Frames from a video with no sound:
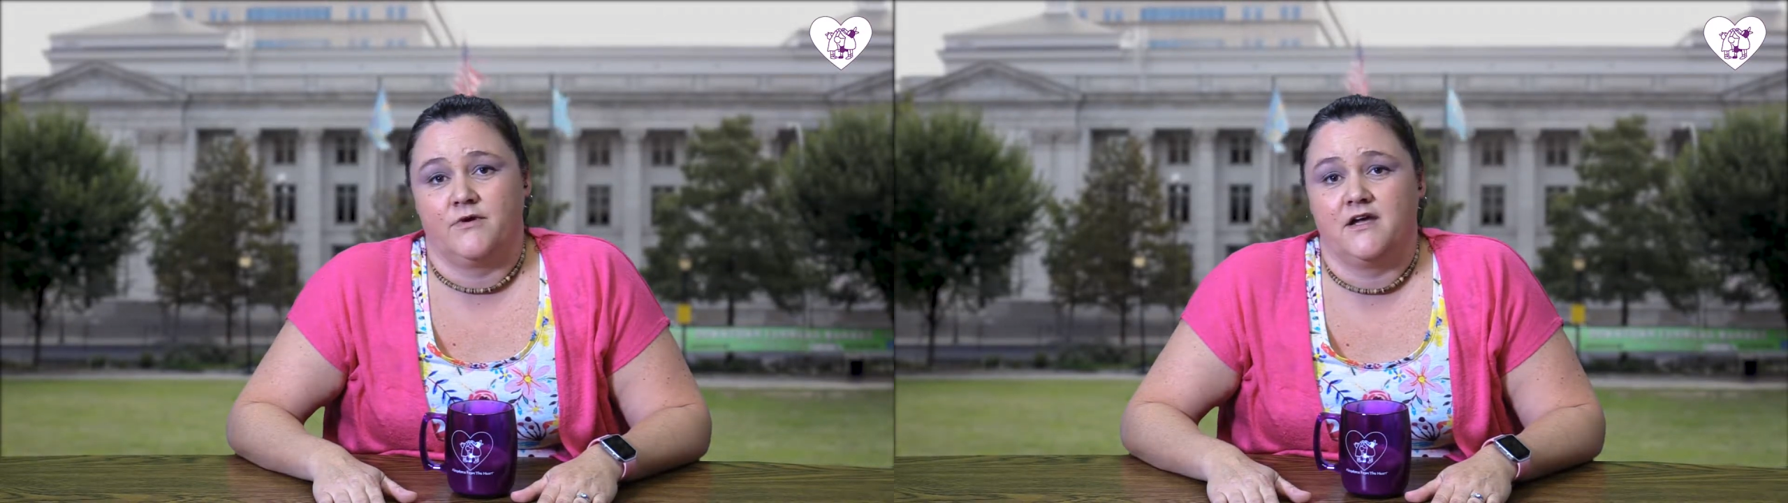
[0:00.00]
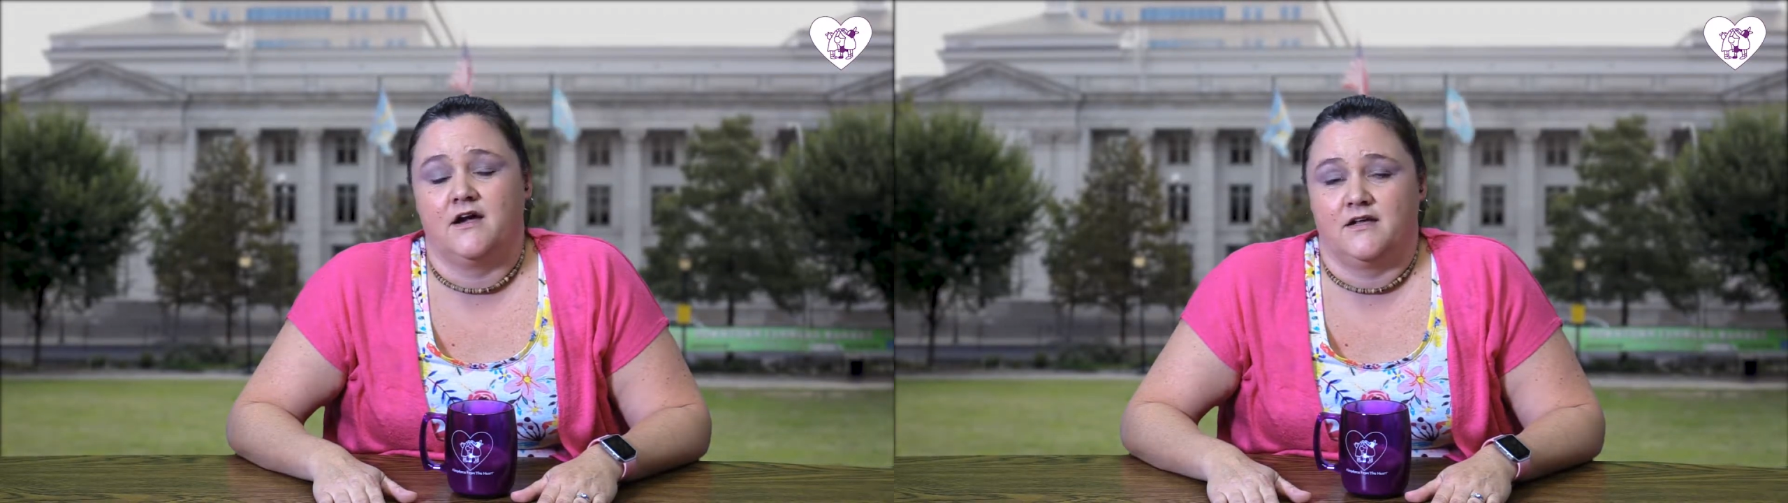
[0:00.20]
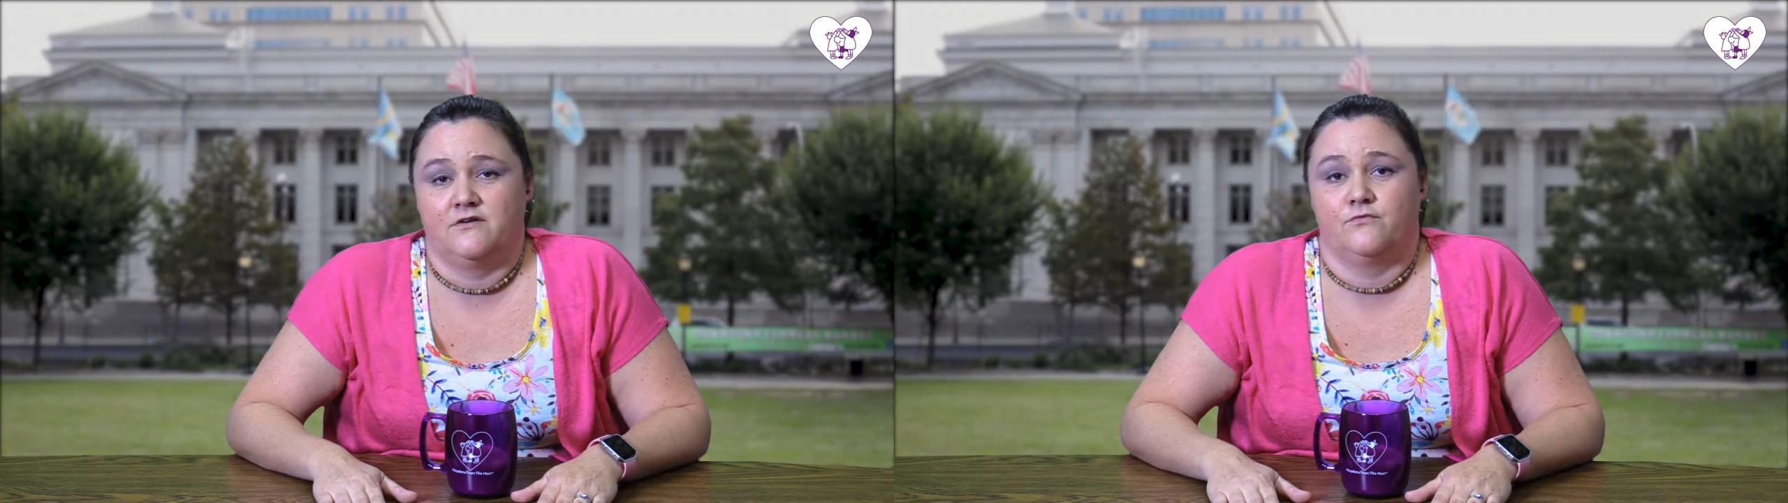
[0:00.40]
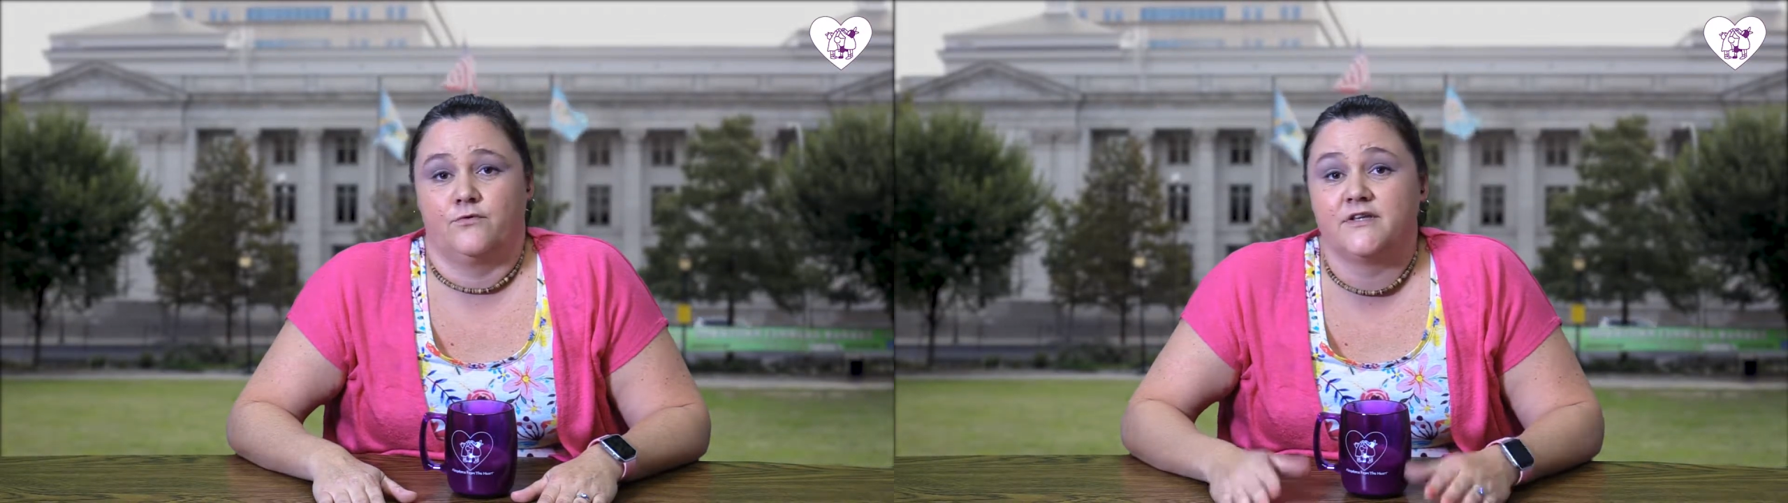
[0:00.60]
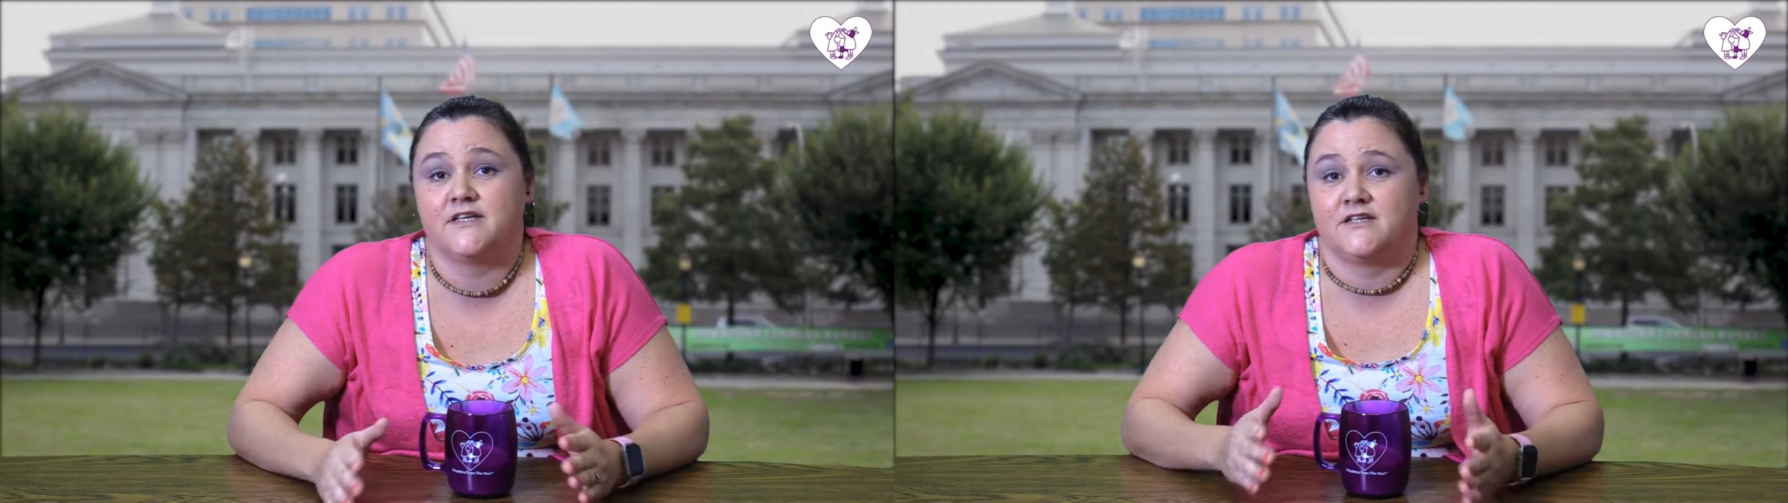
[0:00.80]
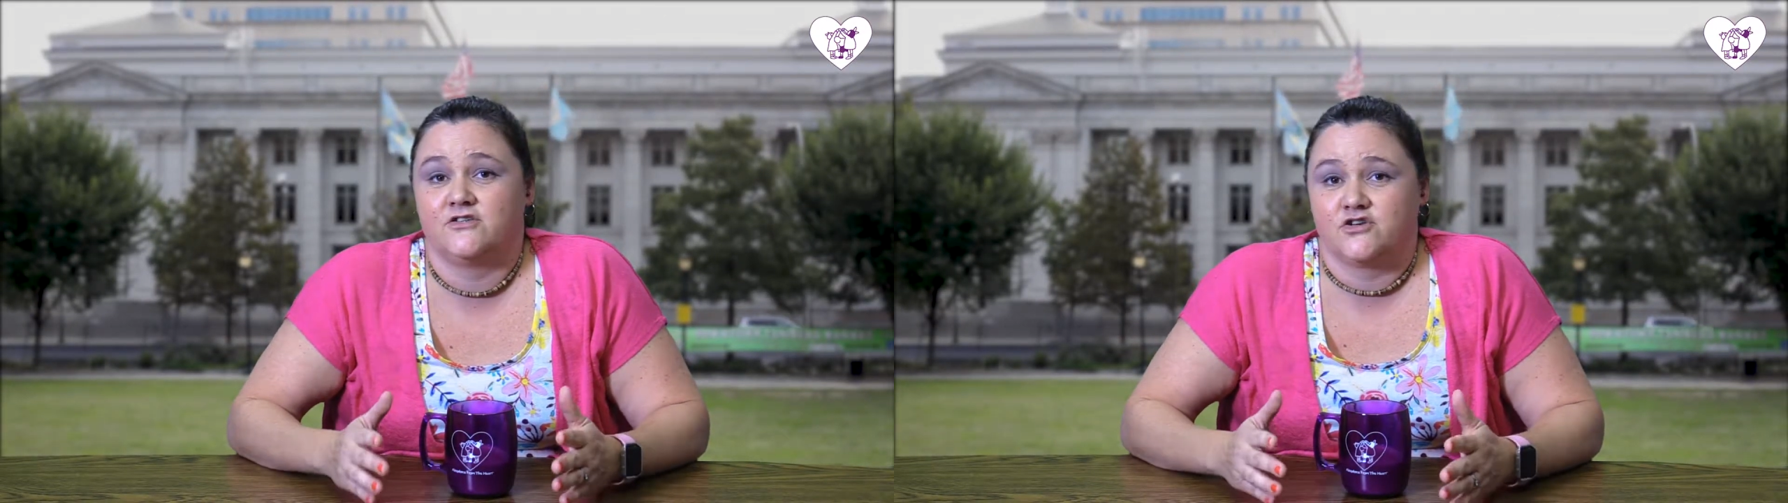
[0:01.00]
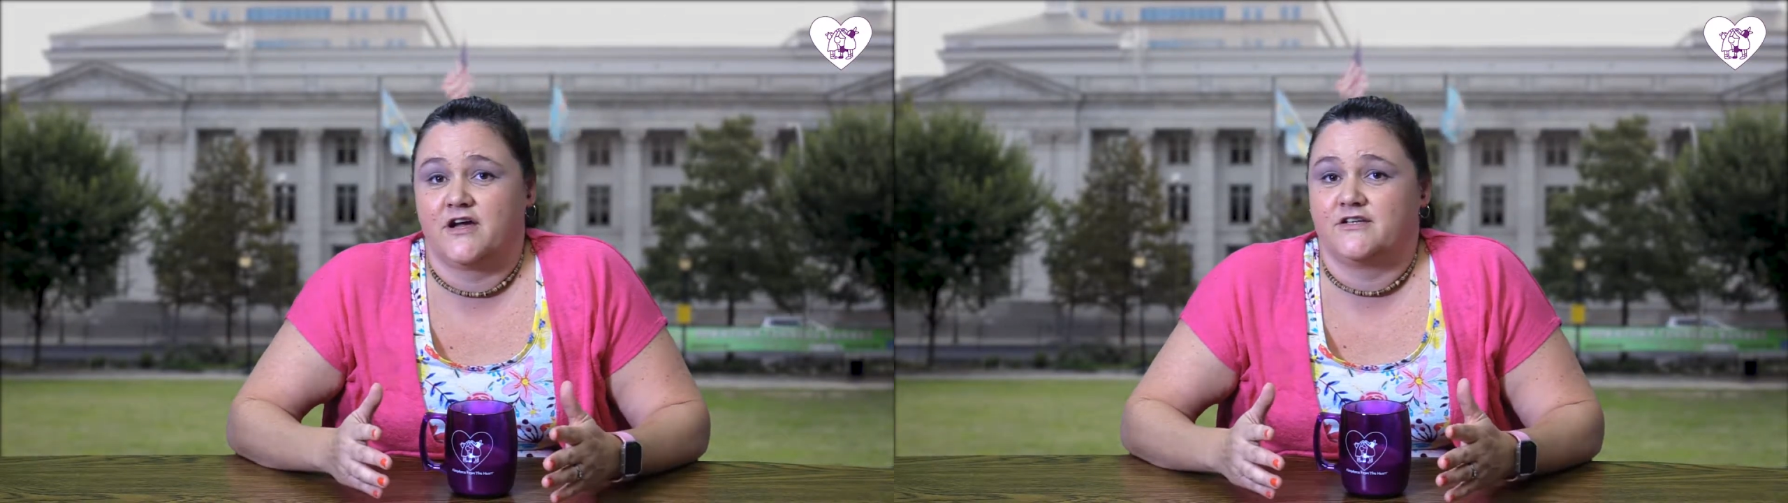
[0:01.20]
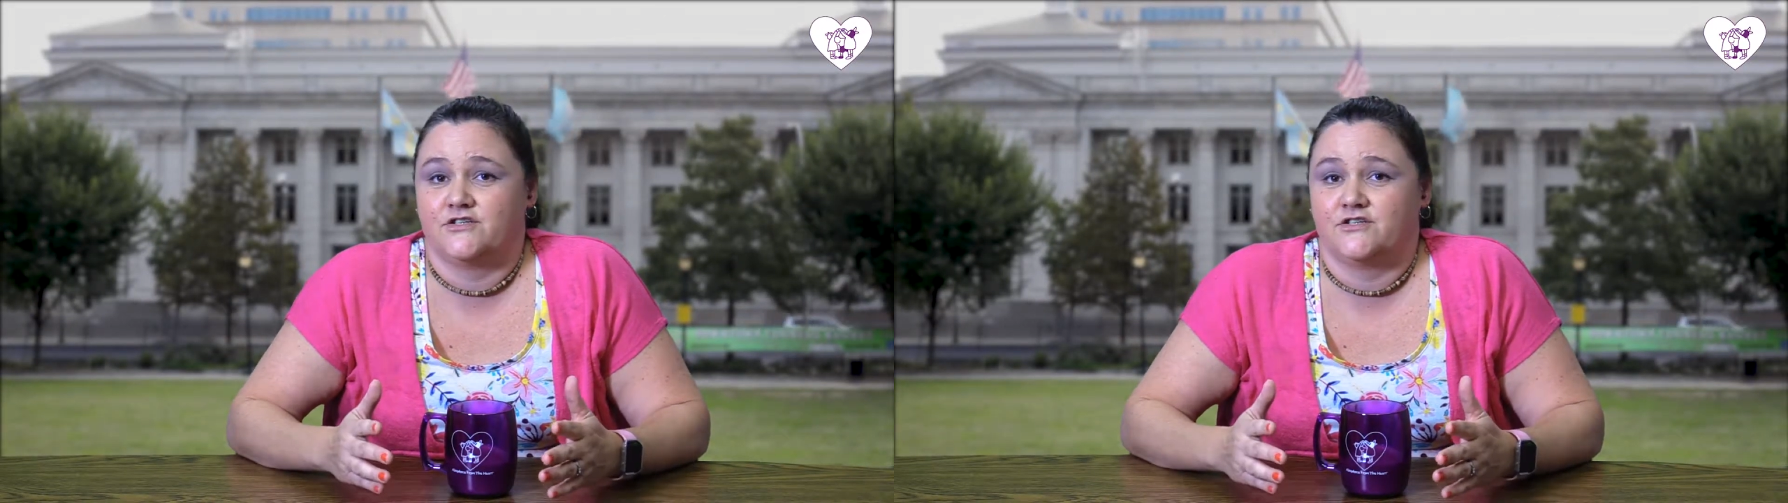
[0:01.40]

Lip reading: we kind of really try